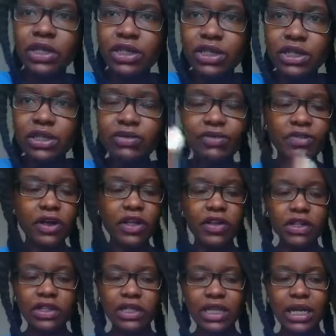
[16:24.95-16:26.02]
just to
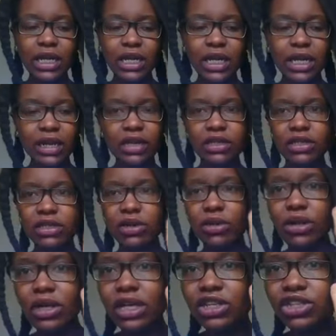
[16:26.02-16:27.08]
further seal it in.
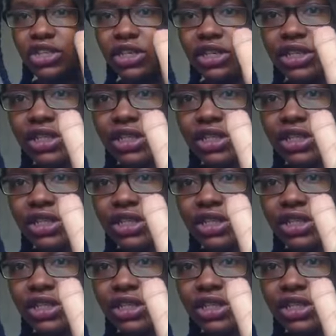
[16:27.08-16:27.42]
So literally